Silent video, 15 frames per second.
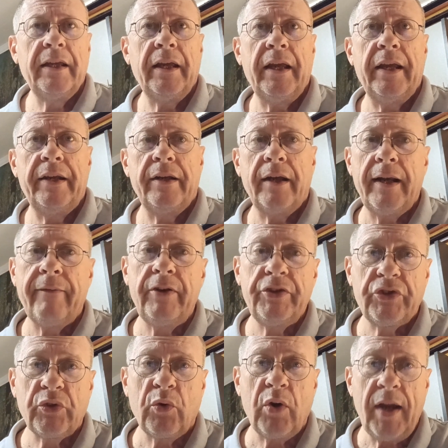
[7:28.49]
and not every
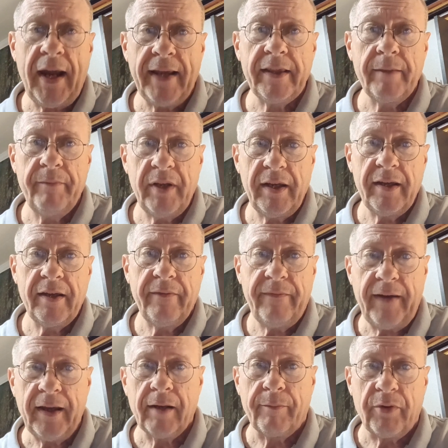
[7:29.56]
store had them
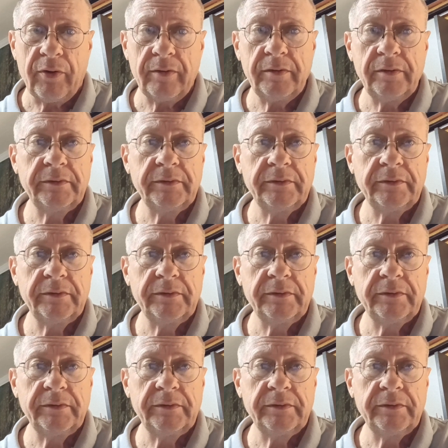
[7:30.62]
available.